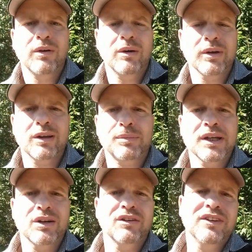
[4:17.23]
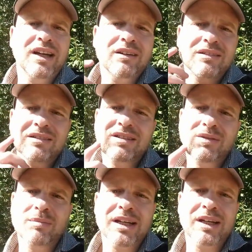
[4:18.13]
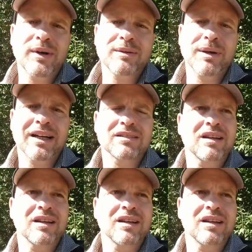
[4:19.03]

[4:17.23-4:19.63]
Right, we're going to break off now, make our way back